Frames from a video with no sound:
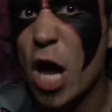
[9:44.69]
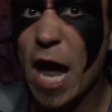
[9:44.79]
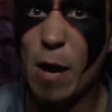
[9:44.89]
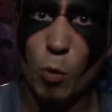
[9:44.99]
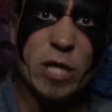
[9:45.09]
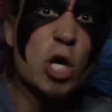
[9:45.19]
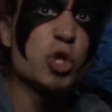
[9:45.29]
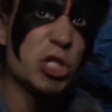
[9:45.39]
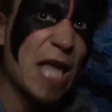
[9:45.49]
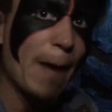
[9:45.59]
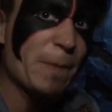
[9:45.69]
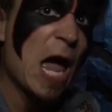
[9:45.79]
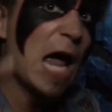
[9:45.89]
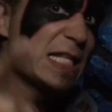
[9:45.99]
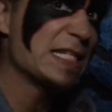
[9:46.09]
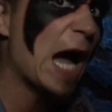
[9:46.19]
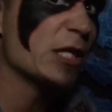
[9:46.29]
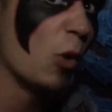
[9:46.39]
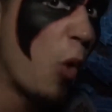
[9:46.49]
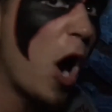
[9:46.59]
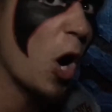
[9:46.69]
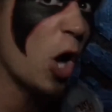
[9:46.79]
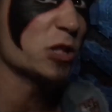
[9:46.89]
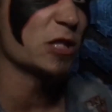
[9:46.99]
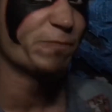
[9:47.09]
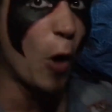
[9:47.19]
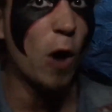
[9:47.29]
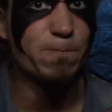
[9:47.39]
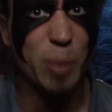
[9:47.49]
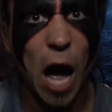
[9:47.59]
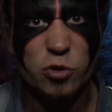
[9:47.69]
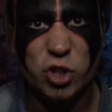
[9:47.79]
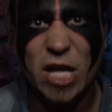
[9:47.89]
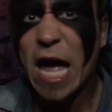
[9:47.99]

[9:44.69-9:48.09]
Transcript: And when you step inside the Warhorse's 4 posts